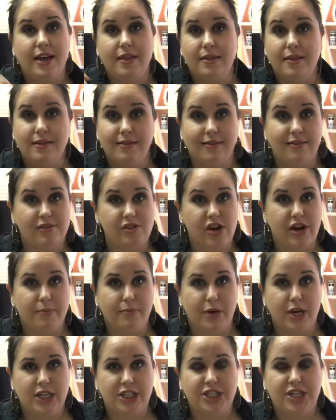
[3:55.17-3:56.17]
and then
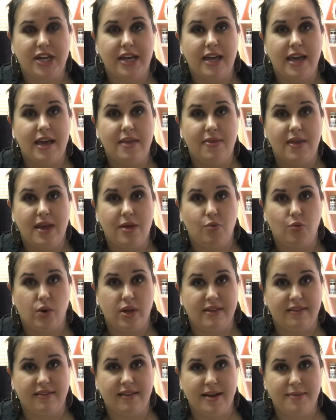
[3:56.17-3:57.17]
start brushing and then
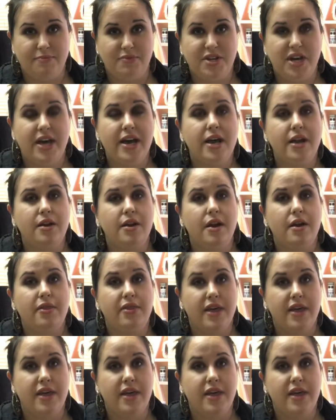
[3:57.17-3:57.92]
once I'm done